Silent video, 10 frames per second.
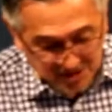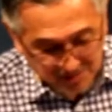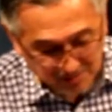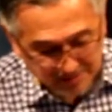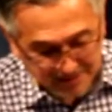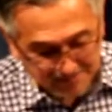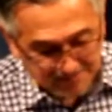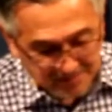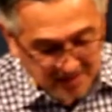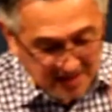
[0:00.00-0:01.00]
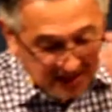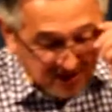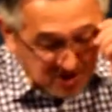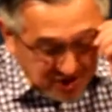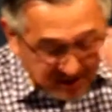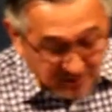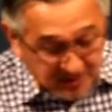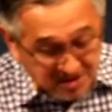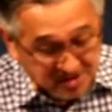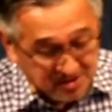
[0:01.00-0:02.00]
children and the
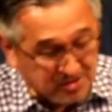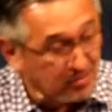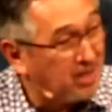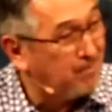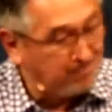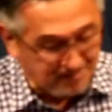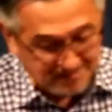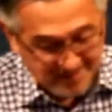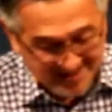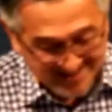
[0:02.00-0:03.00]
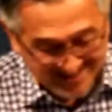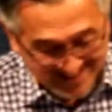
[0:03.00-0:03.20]
generations to come.